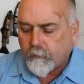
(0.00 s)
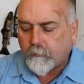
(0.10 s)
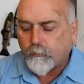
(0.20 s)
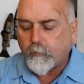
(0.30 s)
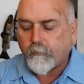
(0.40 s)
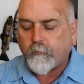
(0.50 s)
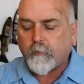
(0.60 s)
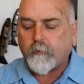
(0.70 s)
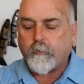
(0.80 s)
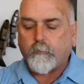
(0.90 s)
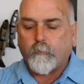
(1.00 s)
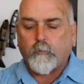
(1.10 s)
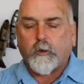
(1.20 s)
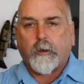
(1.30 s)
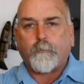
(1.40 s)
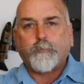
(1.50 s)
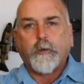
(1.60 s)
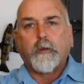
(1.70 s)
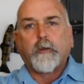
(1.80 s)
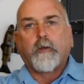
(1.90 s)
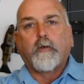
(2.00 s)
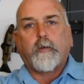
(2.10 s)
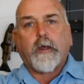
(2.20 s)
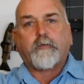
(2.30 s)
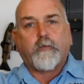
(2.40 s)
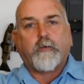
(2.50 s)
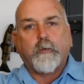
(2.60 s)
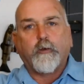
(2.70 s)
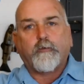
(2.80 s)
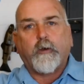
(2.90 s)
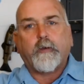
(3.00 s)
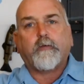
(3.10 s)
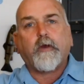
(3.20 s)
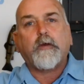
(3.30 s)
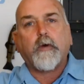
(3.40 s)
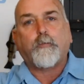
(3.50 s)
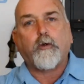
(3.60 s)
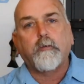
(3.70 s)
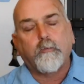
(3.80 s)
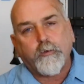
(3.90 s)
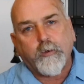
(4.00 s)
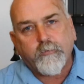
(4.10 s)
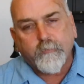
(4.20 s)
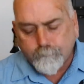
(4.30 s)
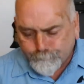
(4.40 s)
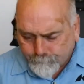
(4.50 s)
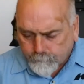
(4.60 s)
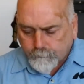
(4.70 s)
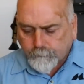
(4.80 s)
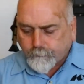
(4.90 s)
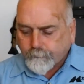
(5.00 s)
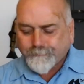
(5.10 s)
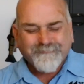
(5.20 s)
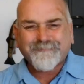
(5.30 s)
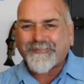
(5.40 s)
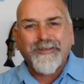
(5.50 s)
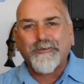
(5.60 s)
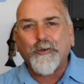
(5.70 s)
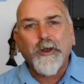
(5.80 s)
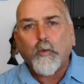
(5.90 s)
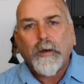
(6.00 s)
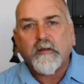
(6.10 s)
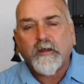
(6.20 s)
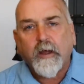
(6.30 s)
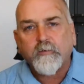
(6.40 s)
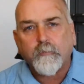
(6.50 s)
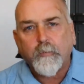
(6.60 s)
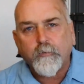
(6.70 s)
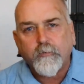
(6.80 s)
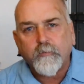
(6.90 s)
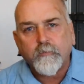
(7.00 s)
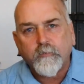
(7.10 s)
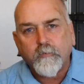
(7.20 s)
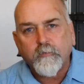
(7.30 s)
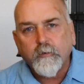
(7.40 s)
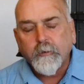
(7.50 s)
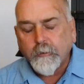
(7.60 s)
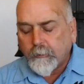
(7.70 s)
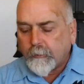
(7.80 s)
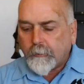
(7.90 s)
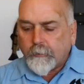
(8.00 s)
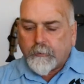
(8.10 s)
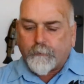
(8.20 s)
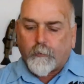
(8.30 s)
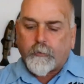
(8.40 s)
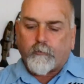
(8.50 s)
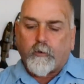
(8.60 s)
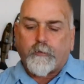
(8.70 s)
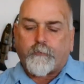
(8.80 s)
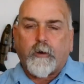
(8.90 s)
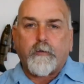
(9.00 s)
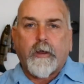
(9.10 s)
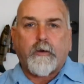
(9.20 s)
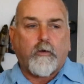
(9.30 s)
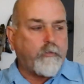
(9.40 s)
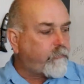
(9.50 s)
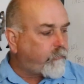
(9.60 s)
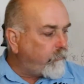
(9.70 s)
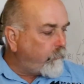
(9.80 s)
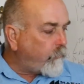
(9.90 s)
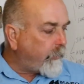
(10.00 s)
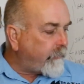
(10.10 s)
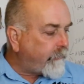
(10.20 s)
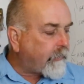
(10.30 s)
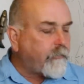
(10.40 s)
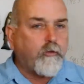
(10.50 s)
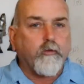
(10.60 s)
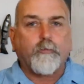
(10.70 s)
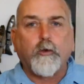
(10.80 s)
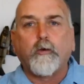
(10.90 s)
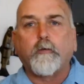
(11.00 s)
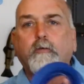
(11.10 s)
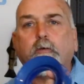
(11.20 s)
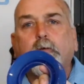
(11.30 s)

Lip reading: and put it through the loop. Righto, that's the simplest rig. There's only one problem with this. There's not enough weight to cast it in most instances. If I try and throw that onto one of our little spools,